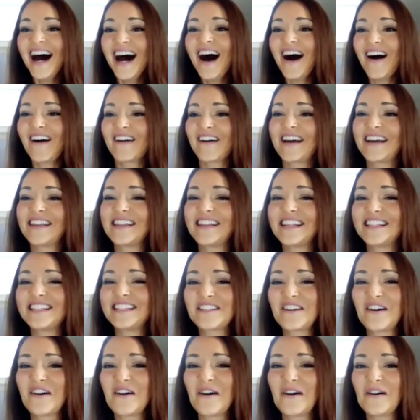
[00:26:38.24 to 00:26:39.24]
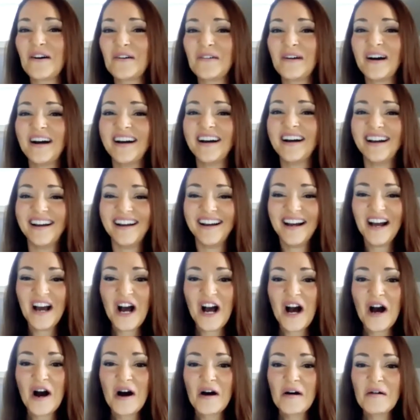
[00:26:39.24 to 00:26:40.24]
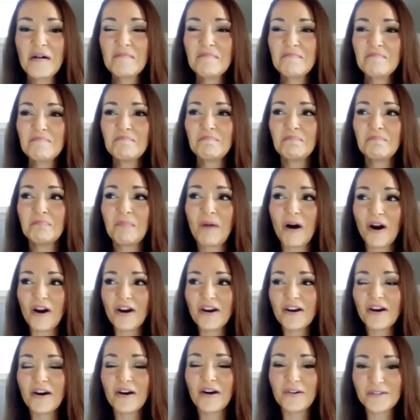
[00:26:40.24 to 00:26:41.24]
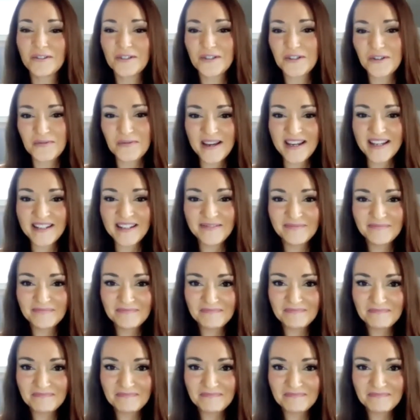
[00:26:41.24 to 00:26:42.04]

Okay, let's go. Mark Osterman.